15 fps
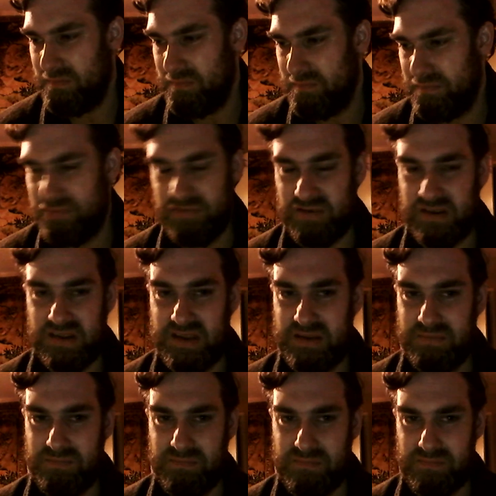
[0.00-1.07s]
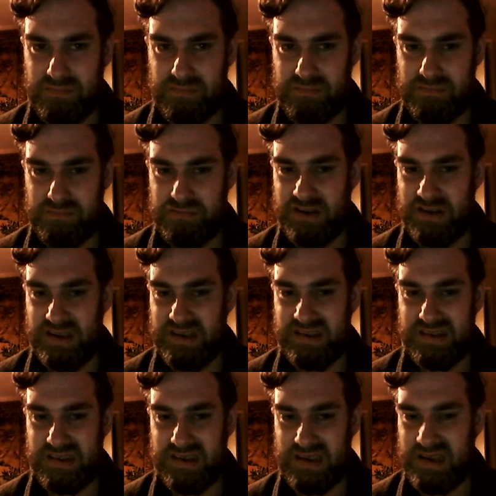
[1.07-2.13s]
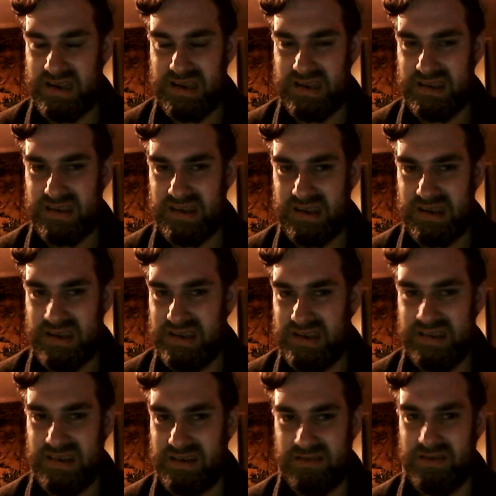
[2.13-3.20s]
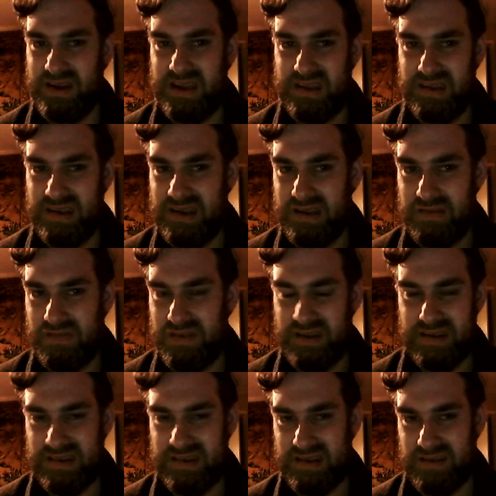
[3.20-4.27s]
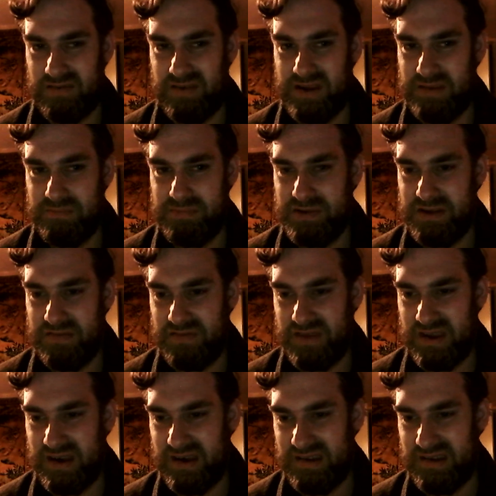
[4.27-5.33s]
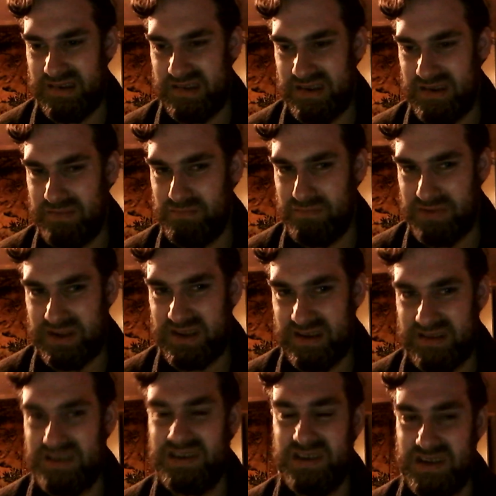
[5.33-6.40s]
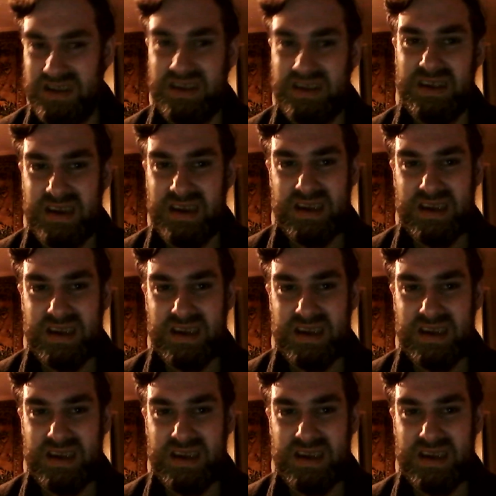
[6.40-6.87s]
Brooklyn Prince is a great lead for this, a great bit of casting, because she